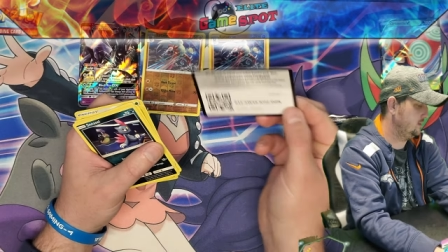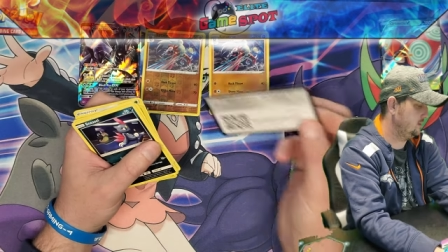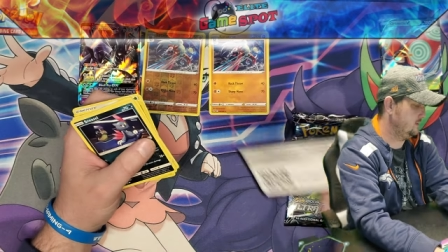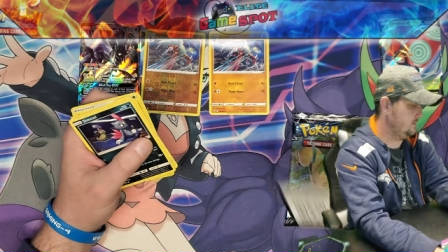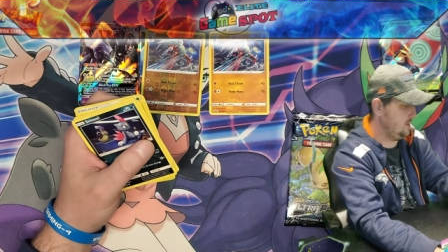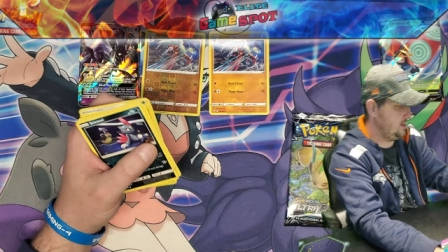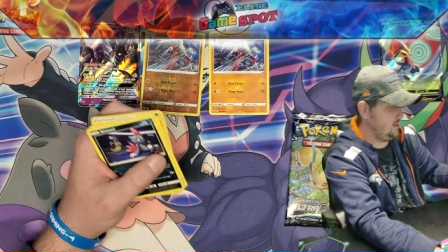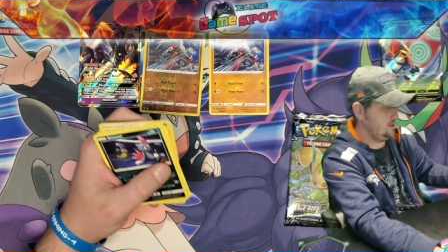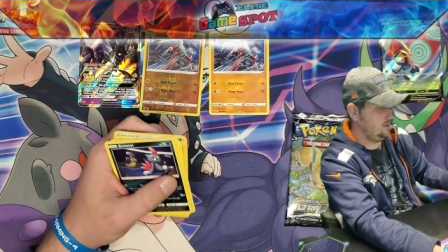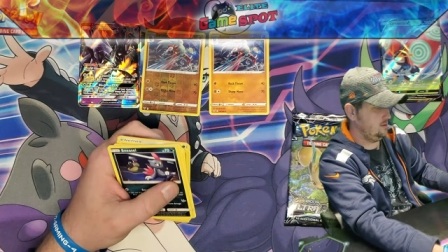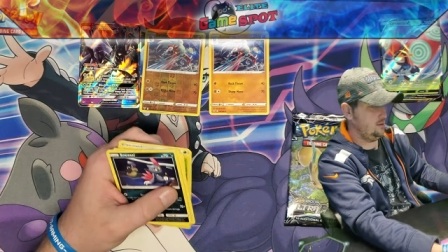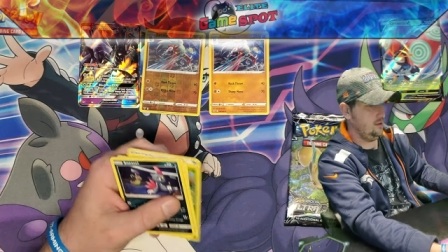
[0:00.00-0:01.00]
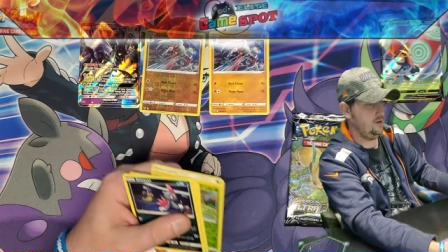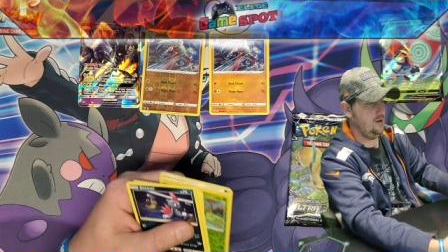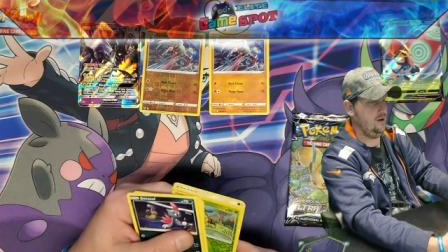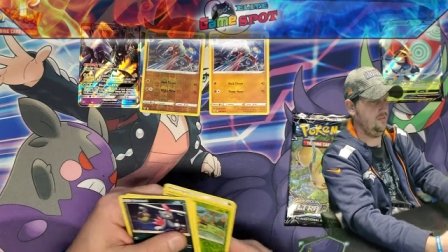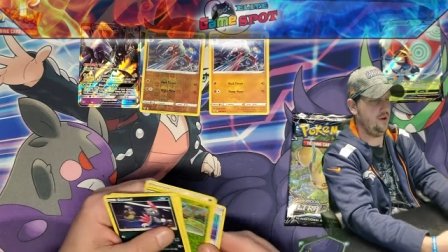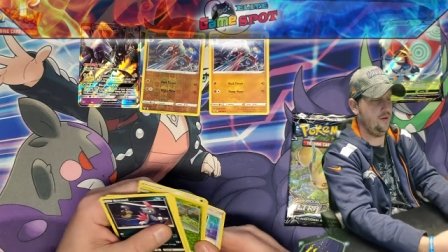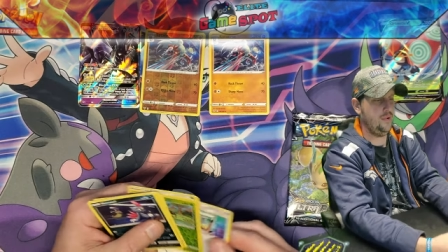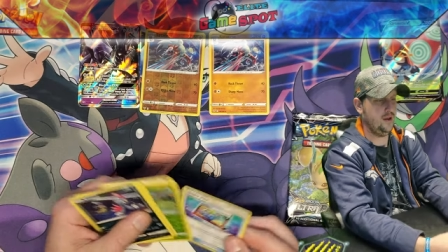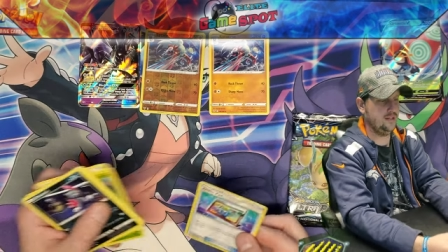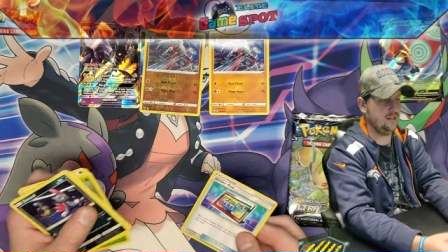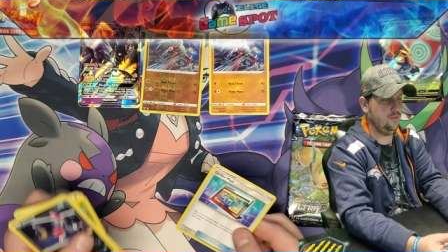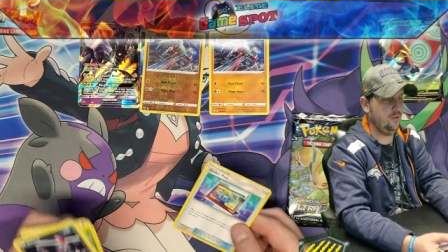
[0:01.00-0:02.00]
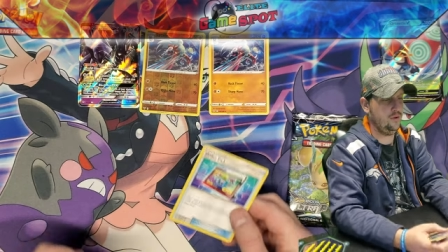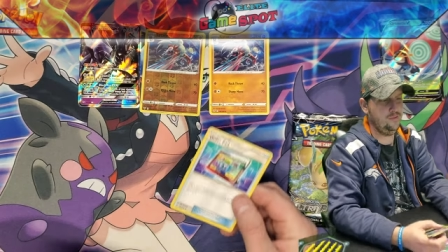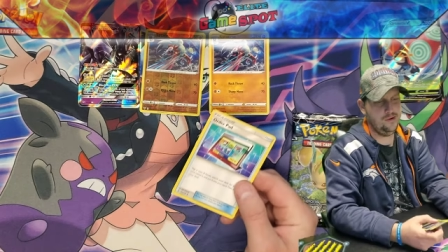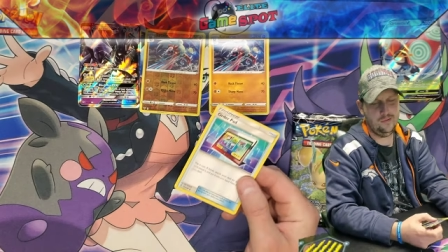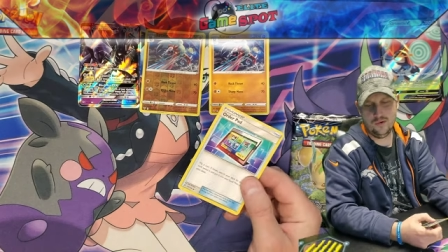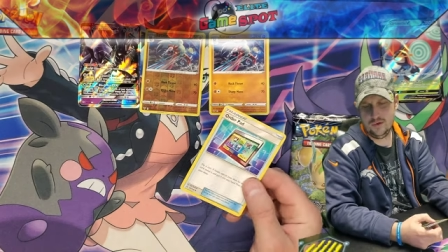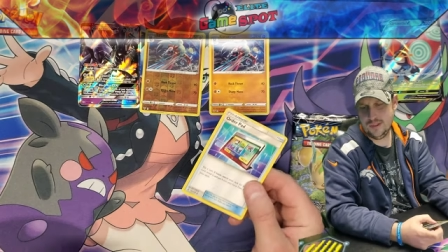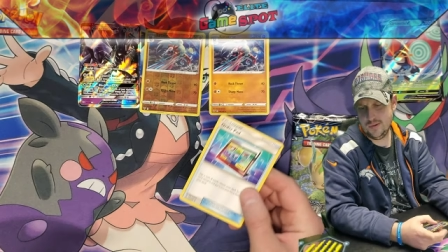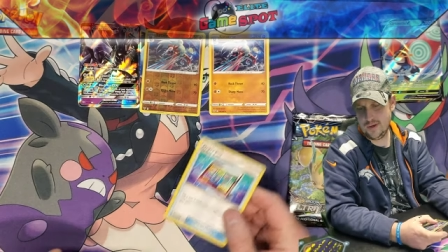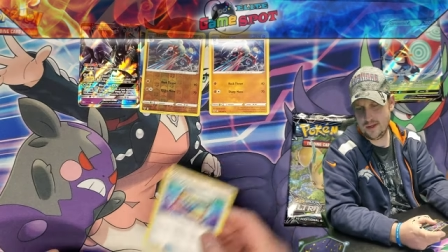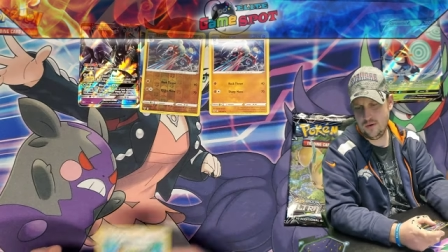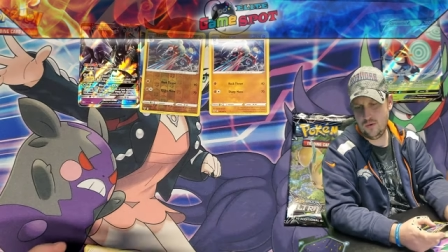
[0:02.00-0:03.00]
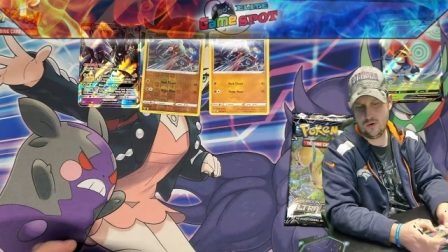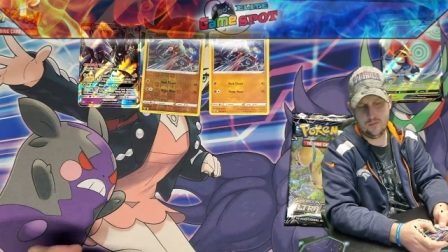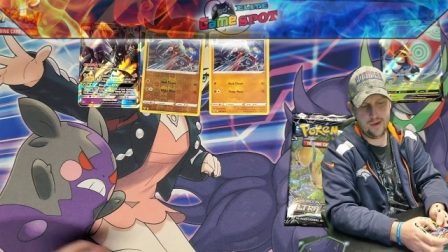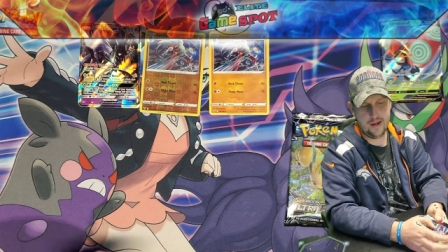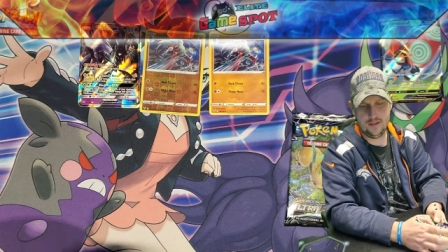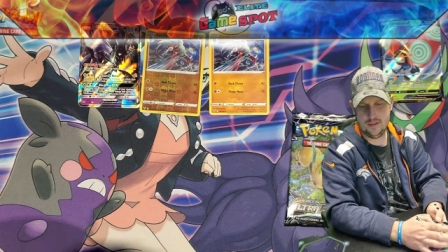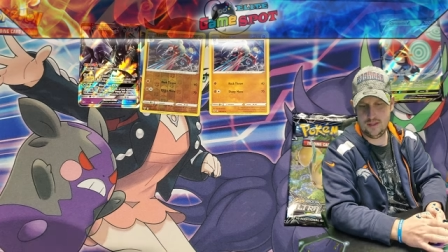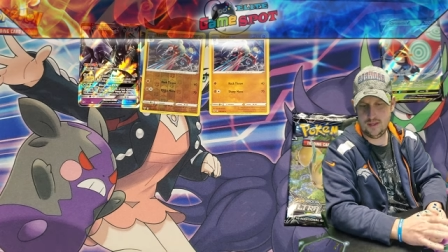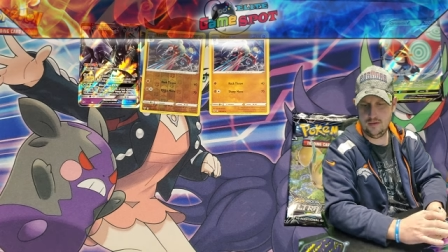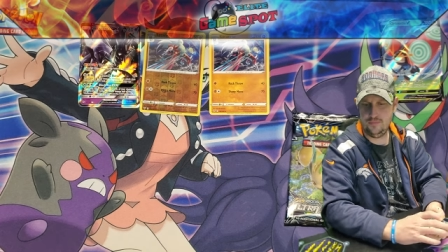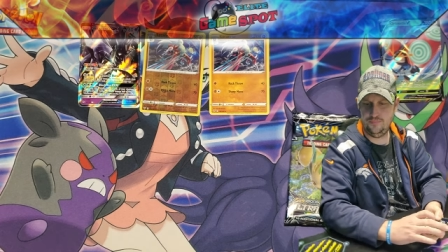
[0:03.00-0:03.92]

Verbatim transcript: Alright. They don't have iPads in the Pokemon world, so we got an Order Pad instead.